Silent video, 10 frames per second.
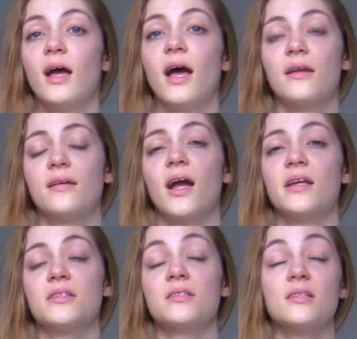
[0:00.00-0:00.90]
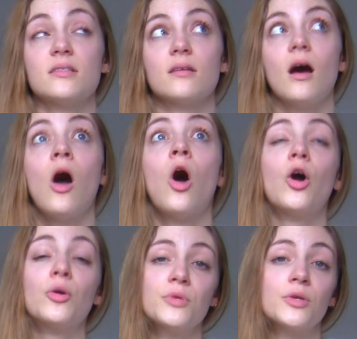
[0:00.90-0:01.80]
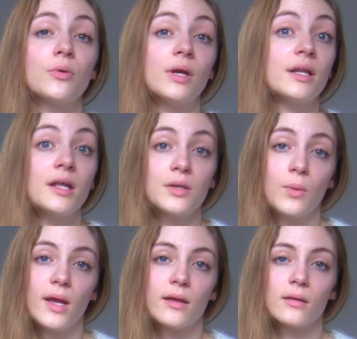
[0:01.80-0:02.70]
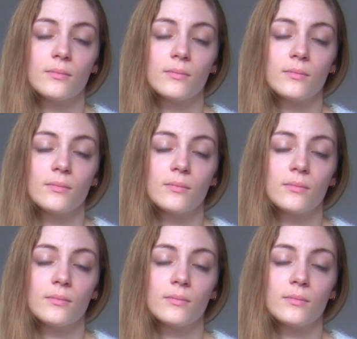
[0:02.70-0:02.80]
at night does not harm you in any way,